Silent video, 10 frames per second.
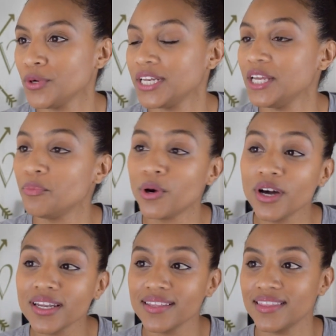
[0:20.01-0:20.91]
and he
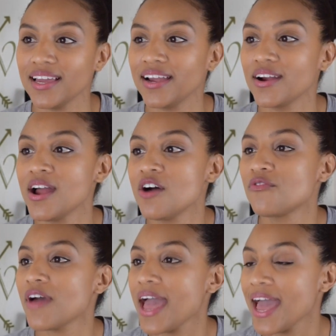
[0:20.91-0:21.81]
put it there
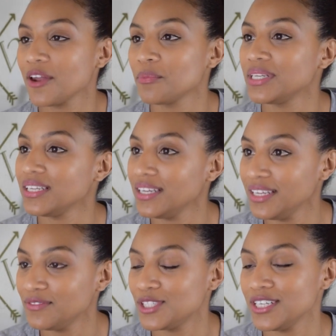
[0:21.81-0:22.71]
for Adam and
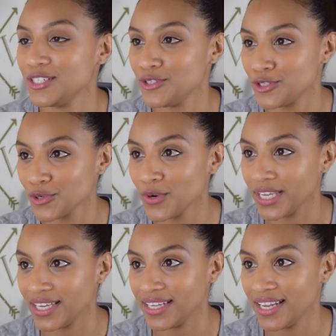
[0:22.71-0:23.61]
Eve to enjoy
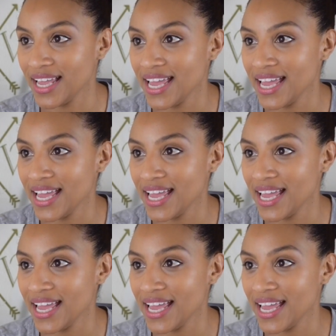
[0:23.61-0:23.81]
it.